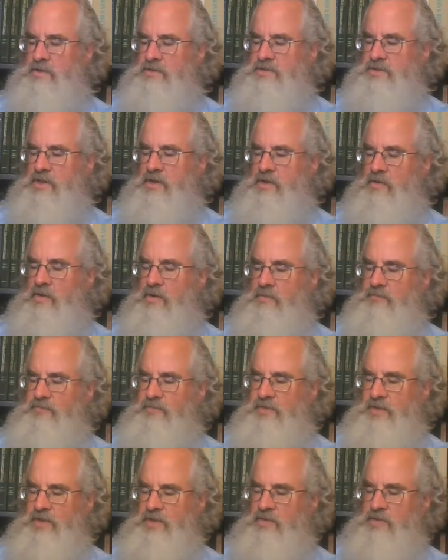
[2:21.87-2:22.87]
So
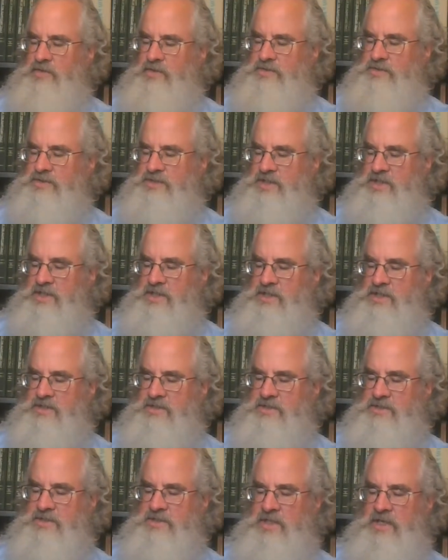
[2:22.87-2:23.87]
hopefully you can see
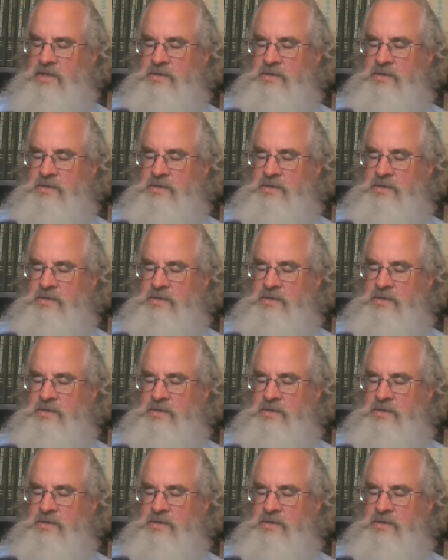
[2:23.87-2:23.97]
this.